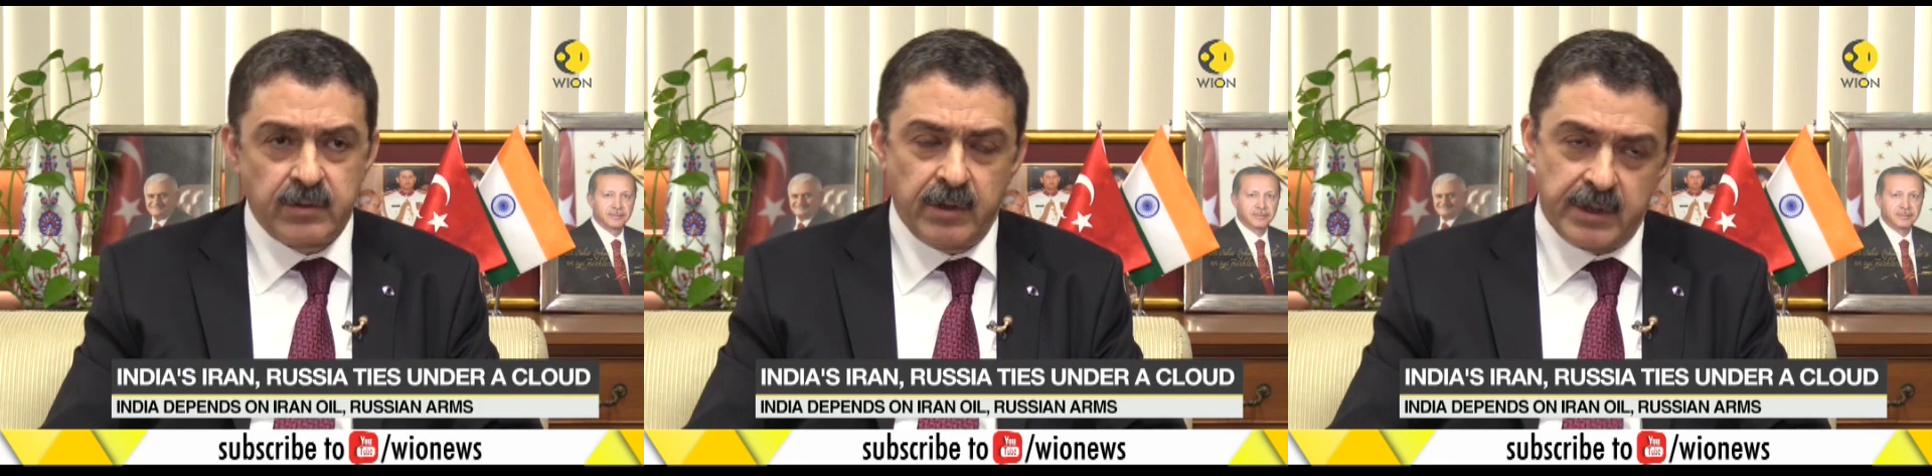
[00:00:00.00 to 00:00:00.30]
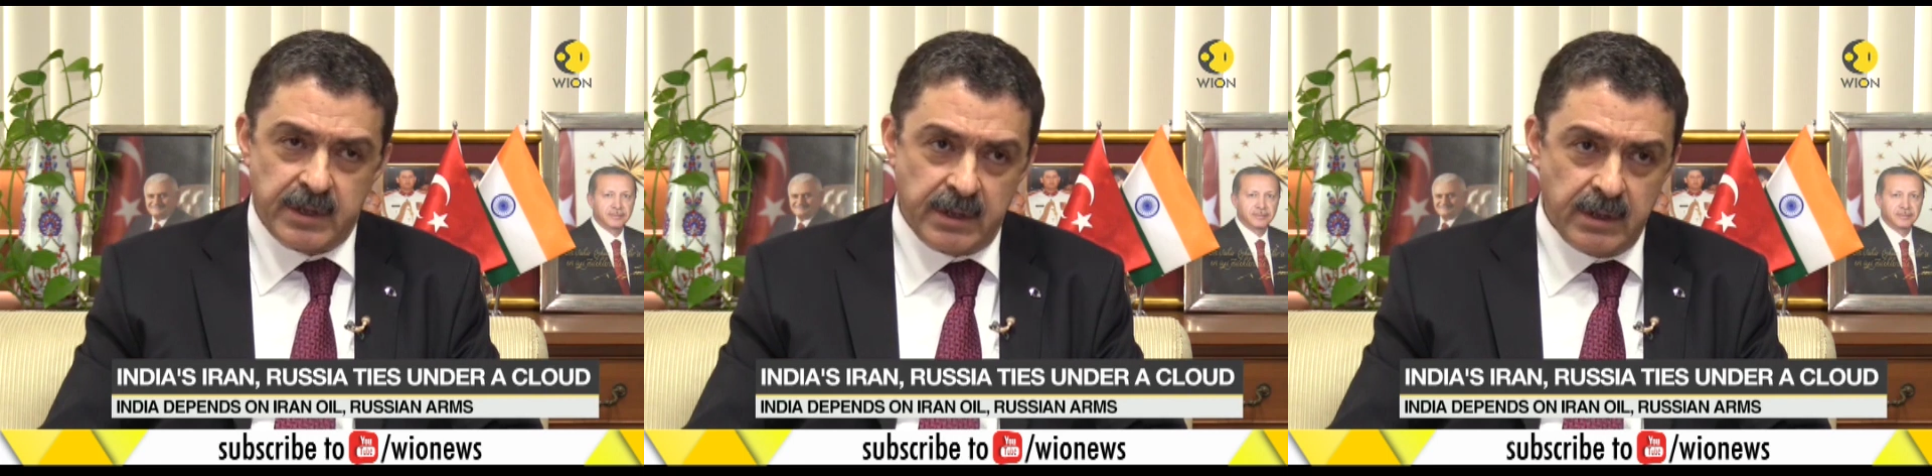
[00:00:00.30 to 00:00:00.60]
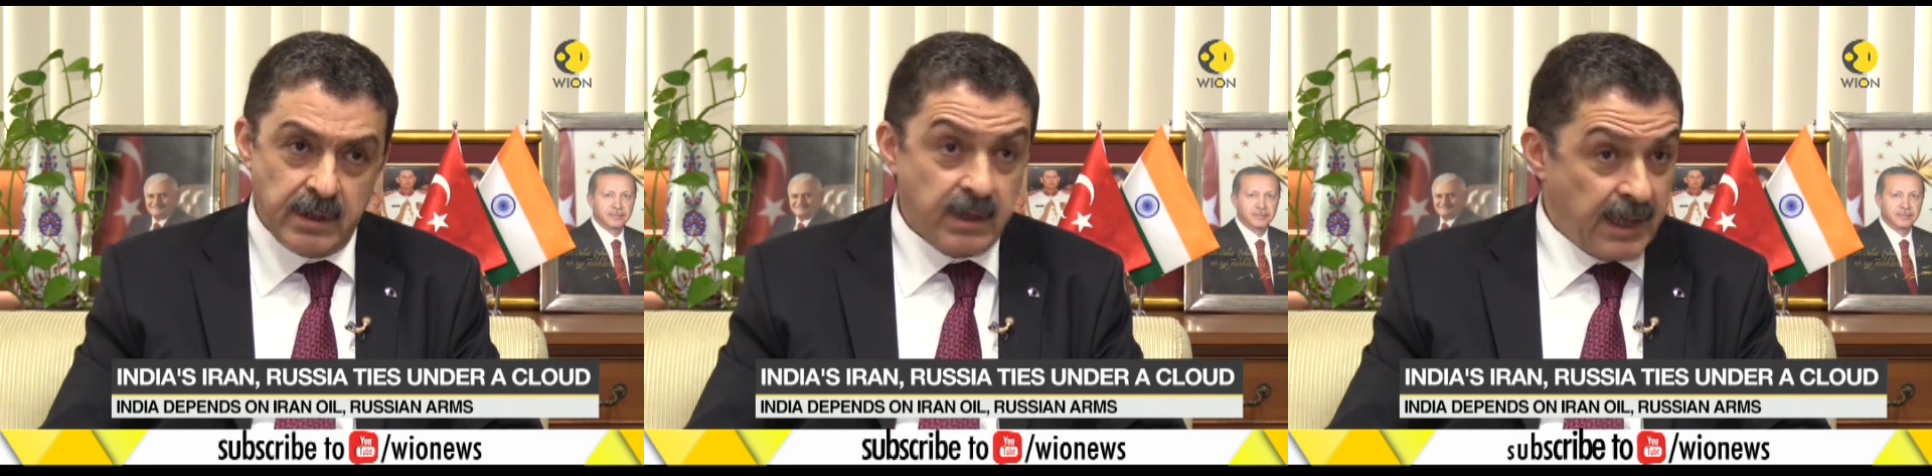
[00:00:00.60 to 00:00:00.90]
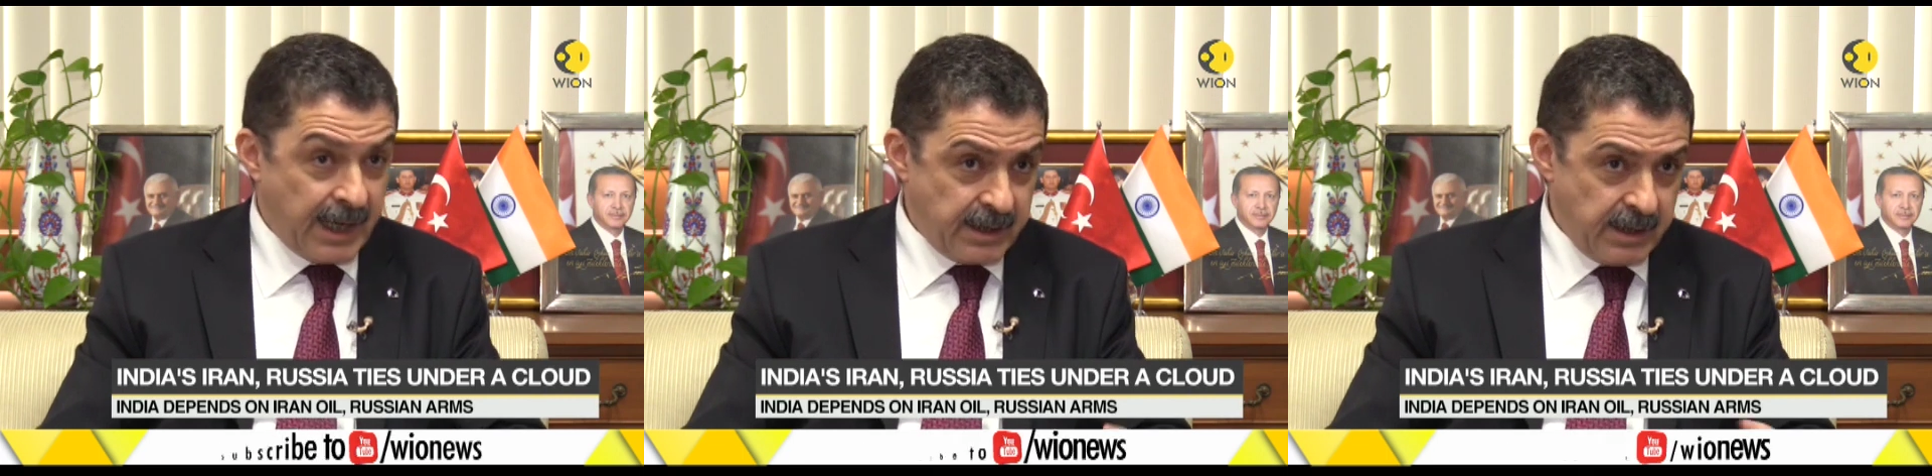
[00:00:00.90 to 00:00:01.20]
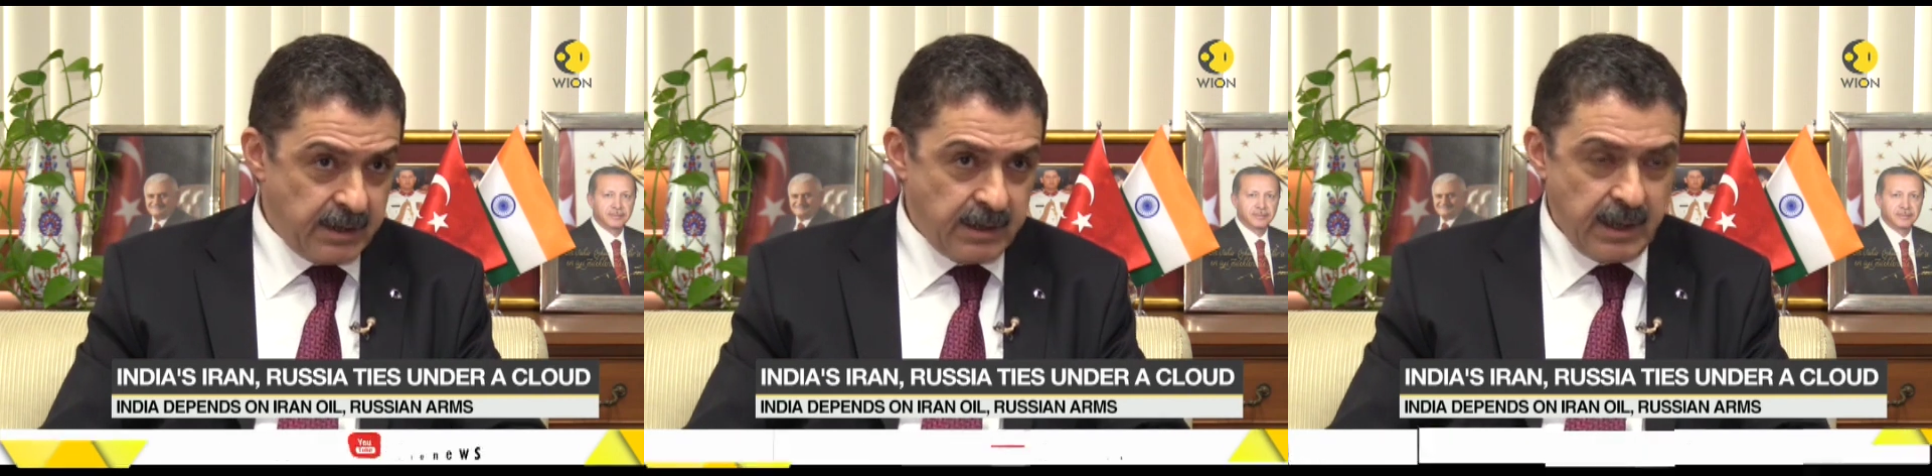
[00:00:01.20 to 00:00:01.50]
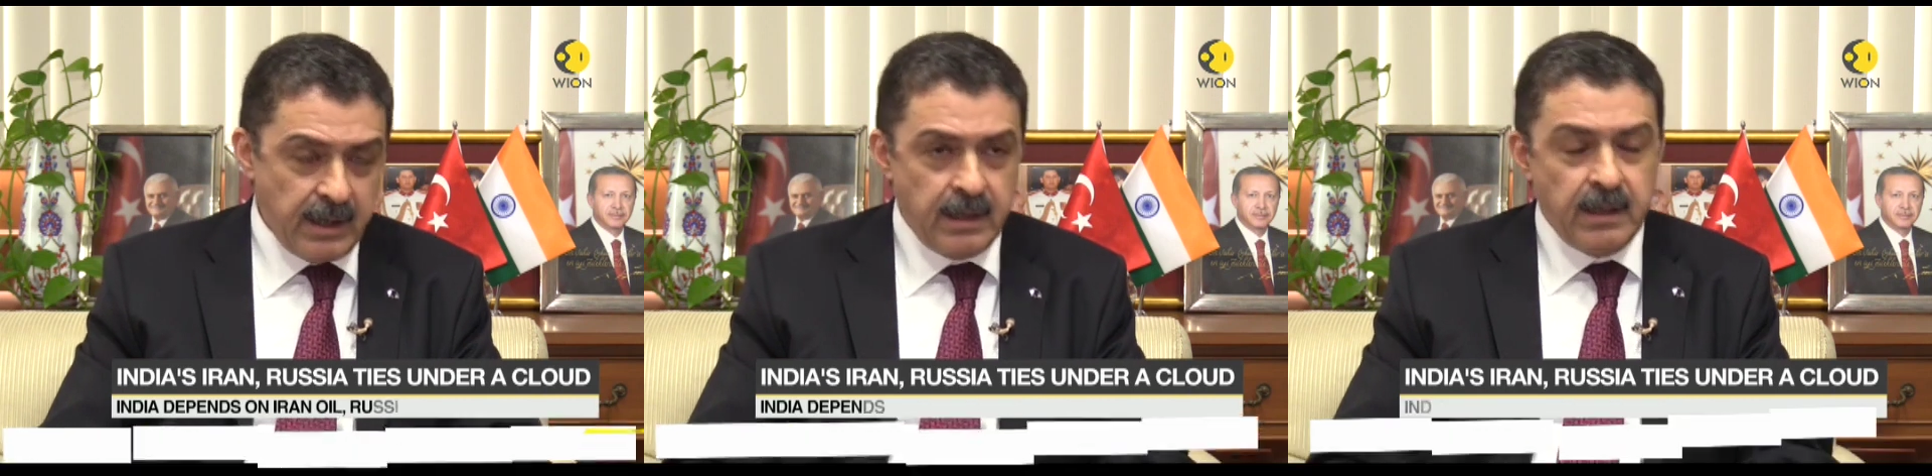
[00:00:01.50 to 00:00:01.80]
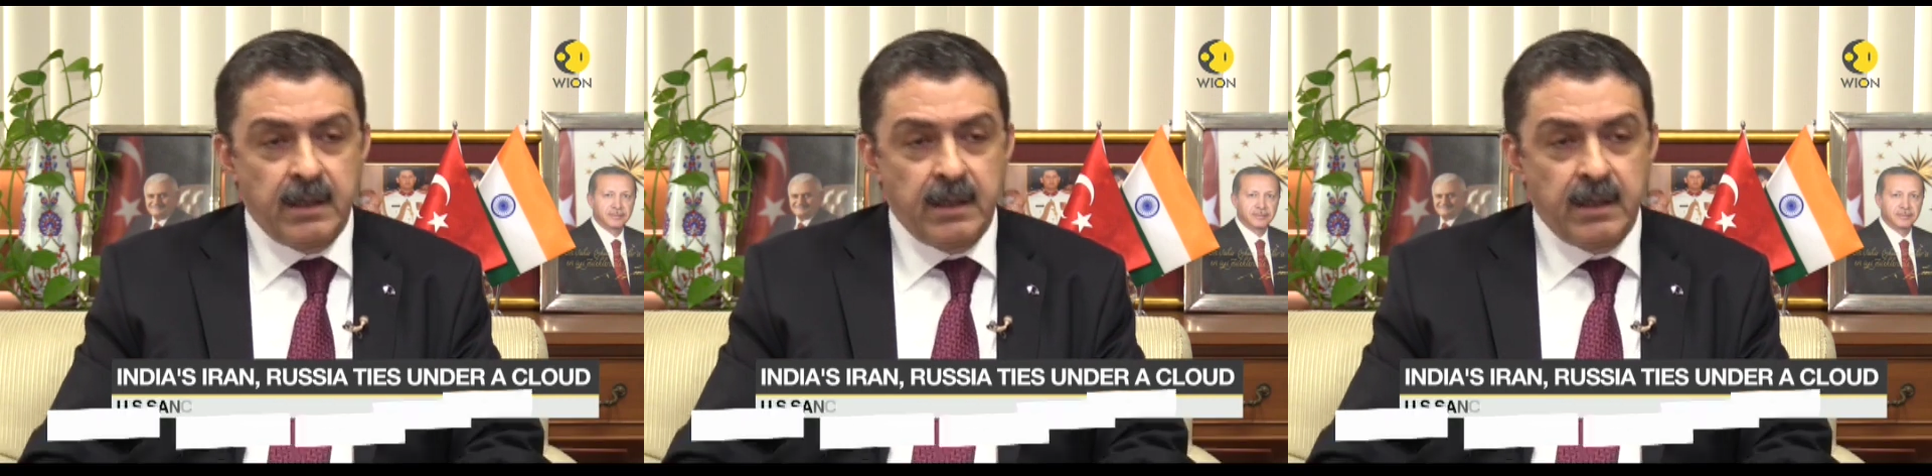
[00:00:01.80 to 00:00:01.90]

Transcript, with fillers: Turkey, like India,